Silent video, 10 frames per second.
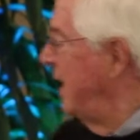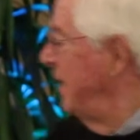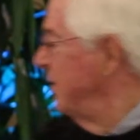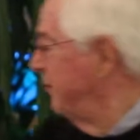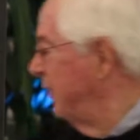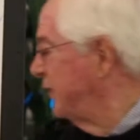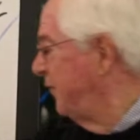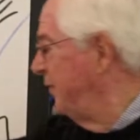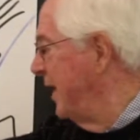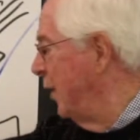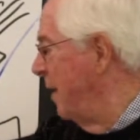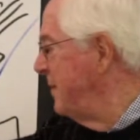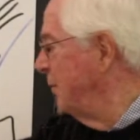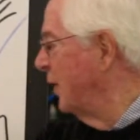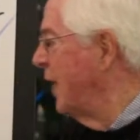in the first, we're
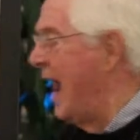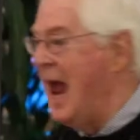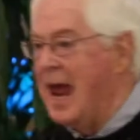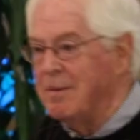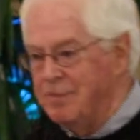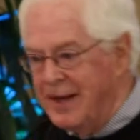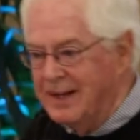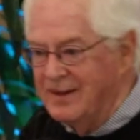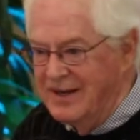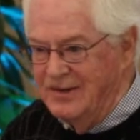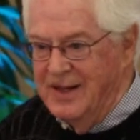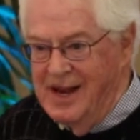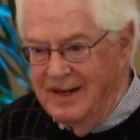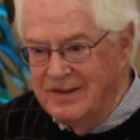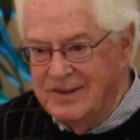going to hand pick these
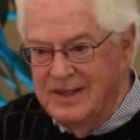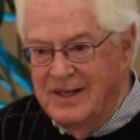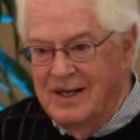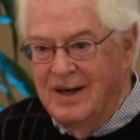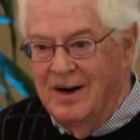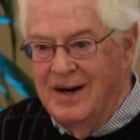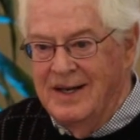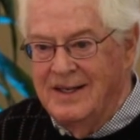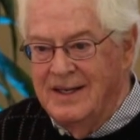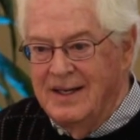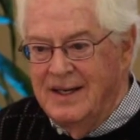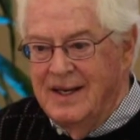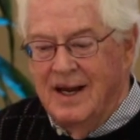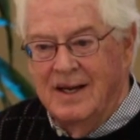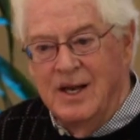things, all right?
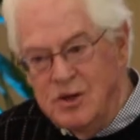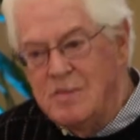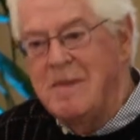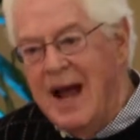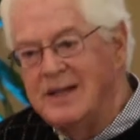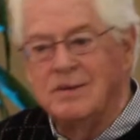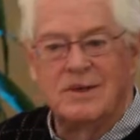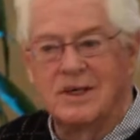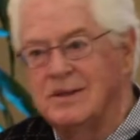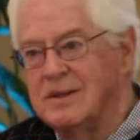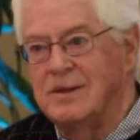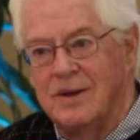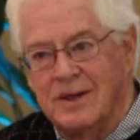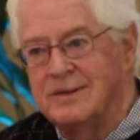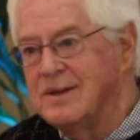Can you imagine what a good
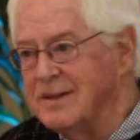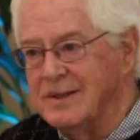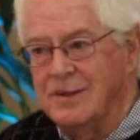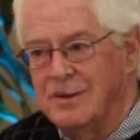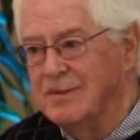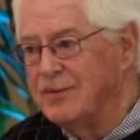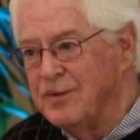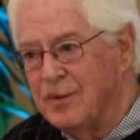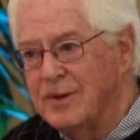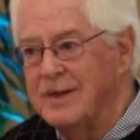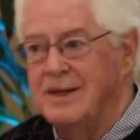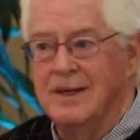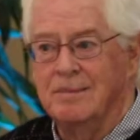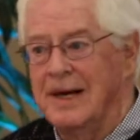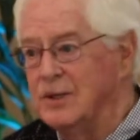lawyer is going to do in Florida
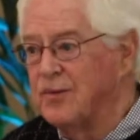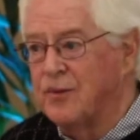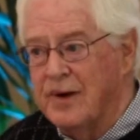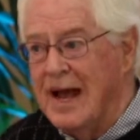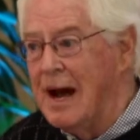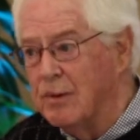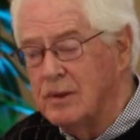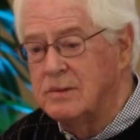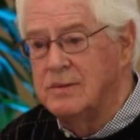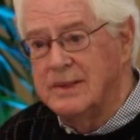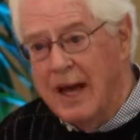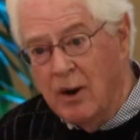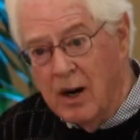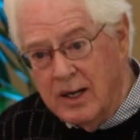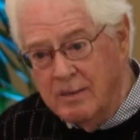in about 3 hours with that
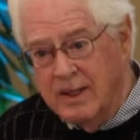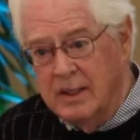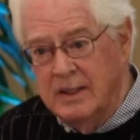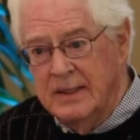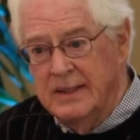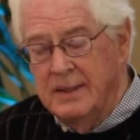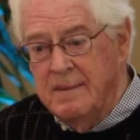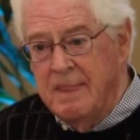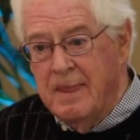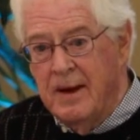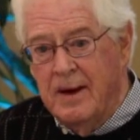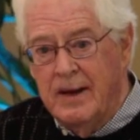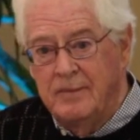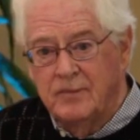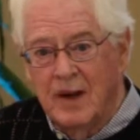argument, all
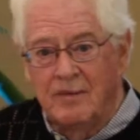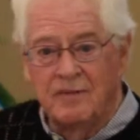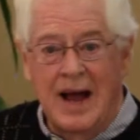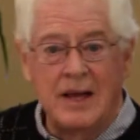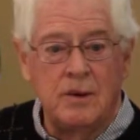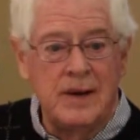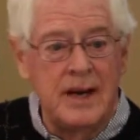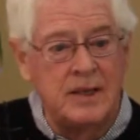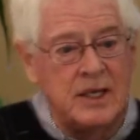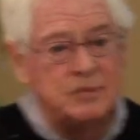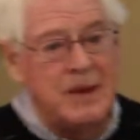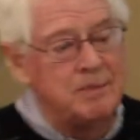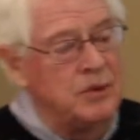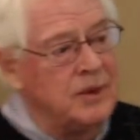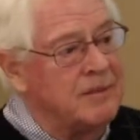right, of evaluating these
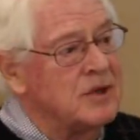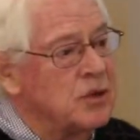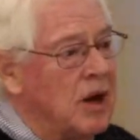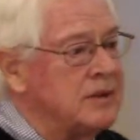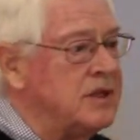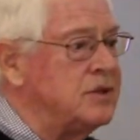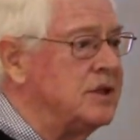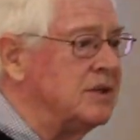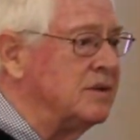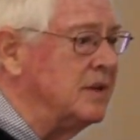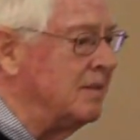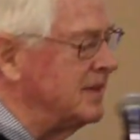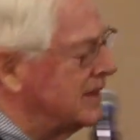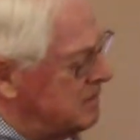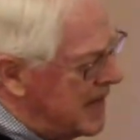people who never taught these children? I
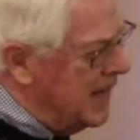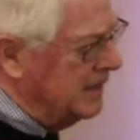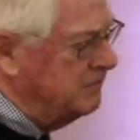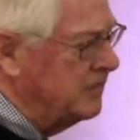mean, come on.